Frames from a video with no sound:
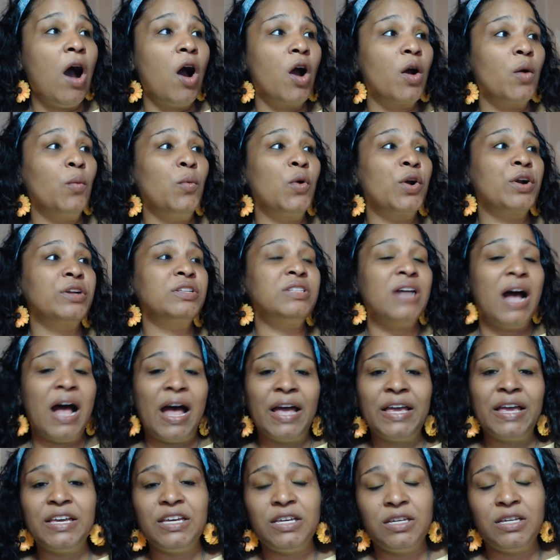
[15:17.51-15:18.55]
were
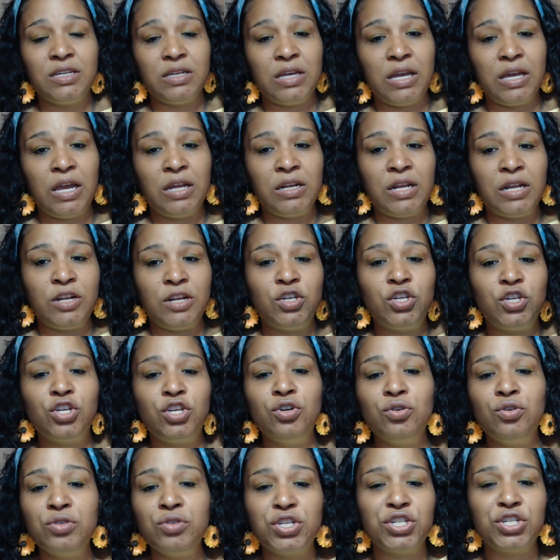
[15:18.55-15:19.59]
dying in
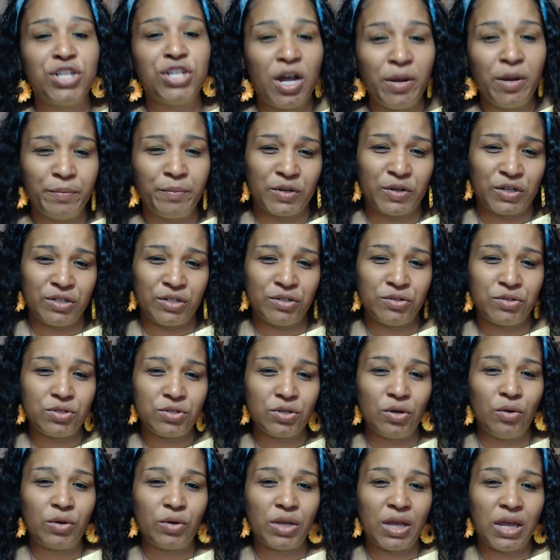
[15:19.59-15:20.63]
huge numbers,
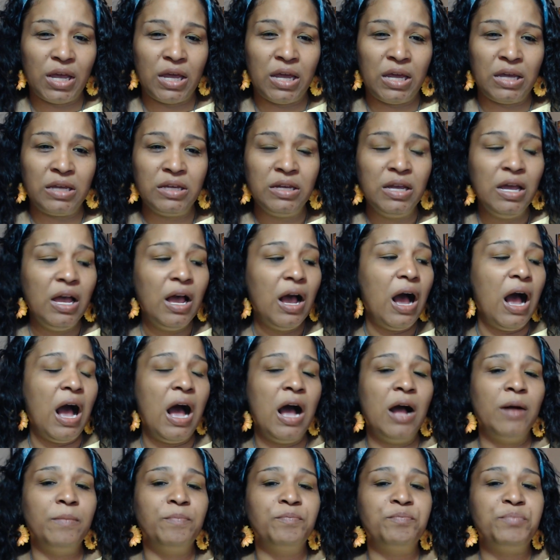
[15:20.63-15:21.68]
okay,
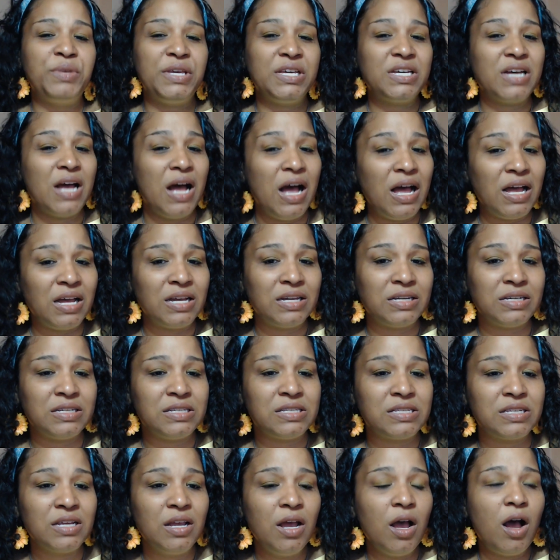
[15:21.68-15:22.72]

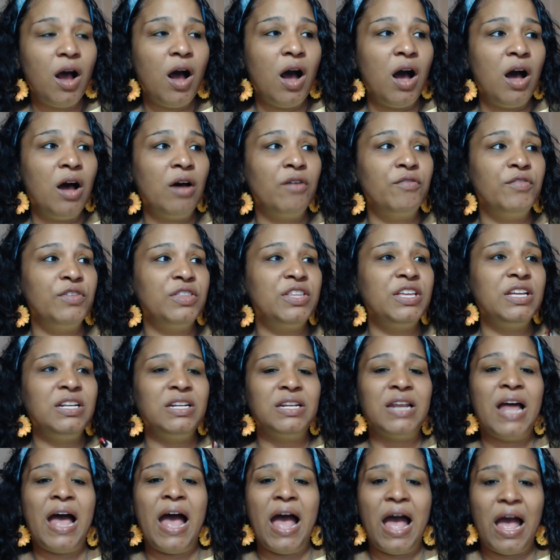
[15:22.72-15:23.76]
because of the
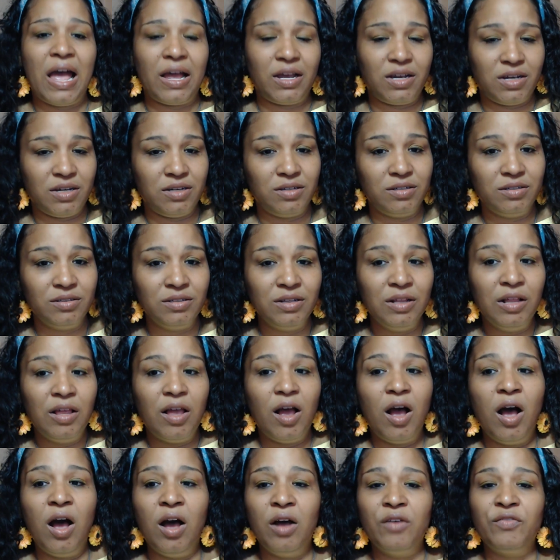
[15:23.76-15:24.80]
lack
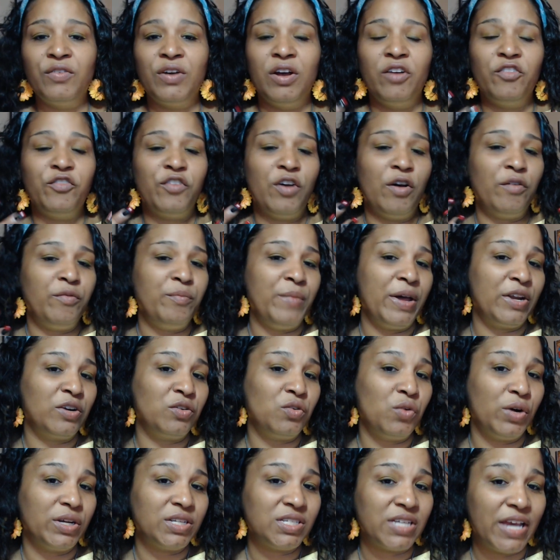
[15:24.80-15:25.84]
of
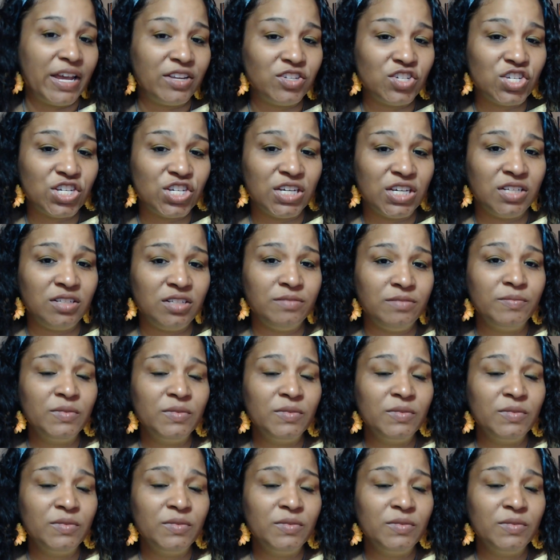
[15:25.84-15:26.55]
medical attention,